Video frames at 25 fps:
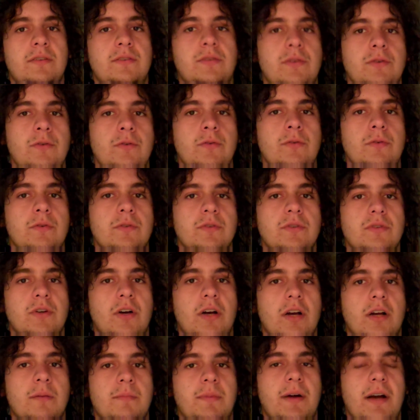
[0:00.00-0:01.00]
to
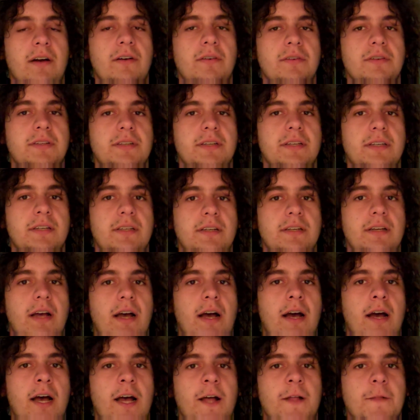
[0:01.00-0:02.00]
talk about
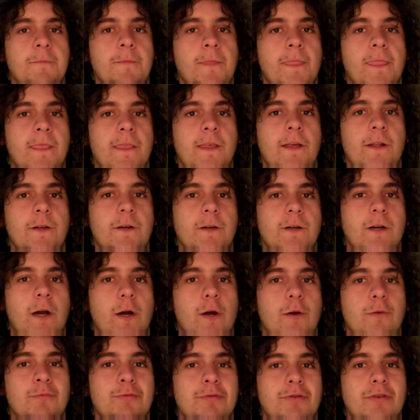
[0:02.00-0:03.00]
um, little
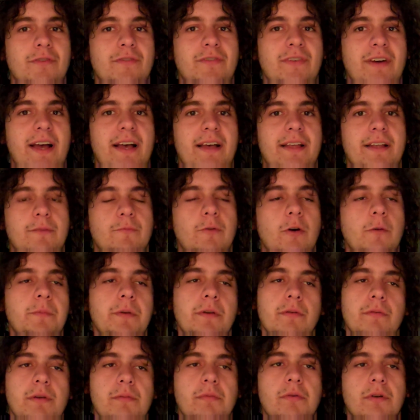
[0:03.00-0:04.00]
card profile, and it won't
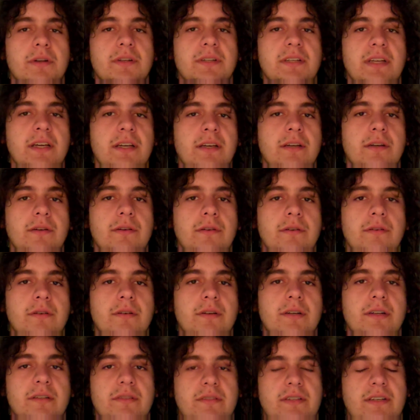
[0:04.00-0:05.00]
be Reborn Tengu
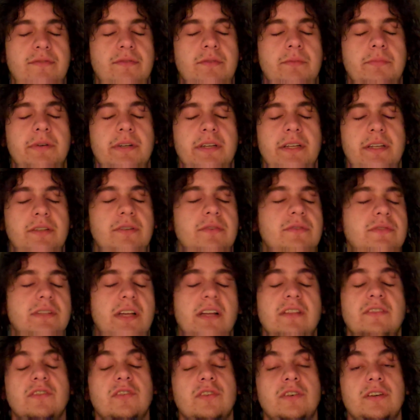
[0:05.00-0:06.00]
because everybody knows
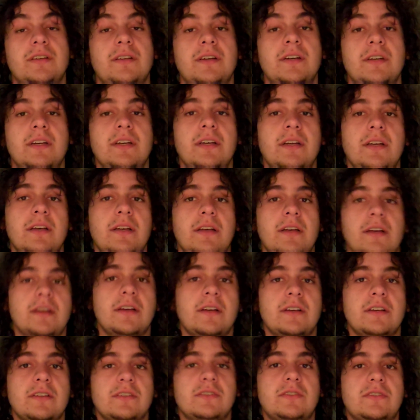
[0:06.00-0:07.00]
that's good.
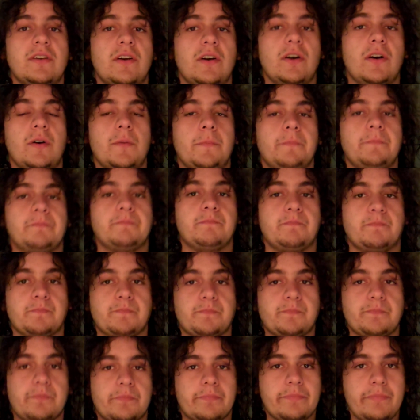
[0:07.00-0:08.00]
So
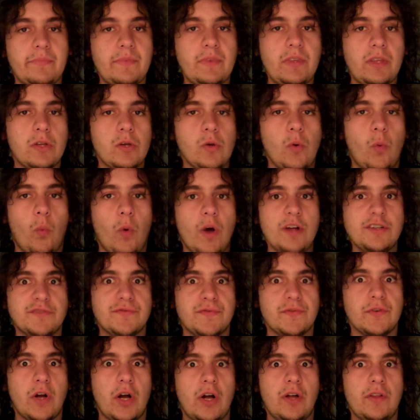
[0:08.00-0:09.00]

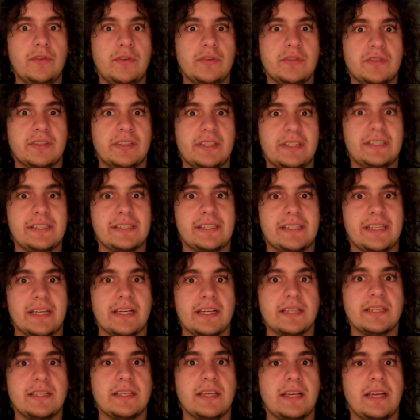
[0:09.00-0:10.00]
watch for all those little
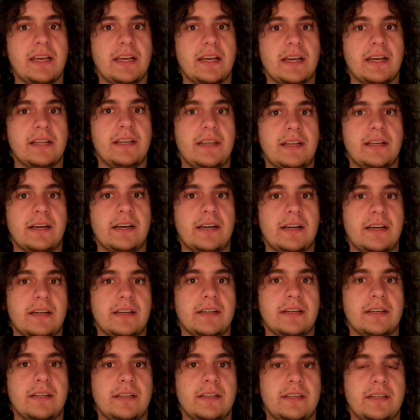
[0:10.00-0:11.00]
things and
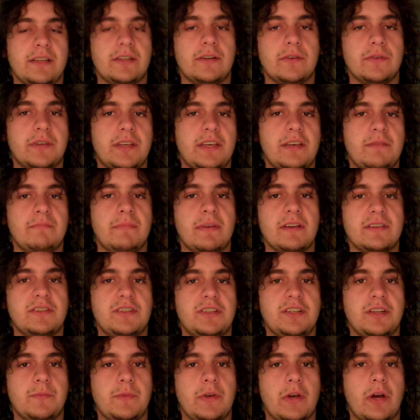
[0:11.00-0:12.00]
uh, you know keep
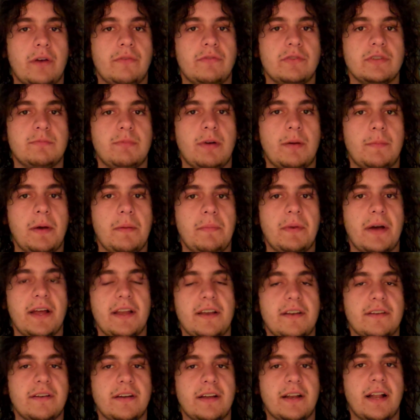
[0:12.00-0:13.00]
messaging me offers about my
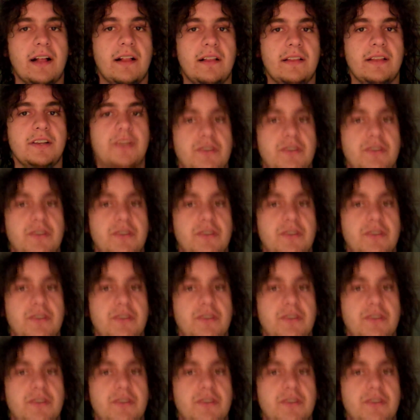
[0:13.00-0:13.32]
binder and i'll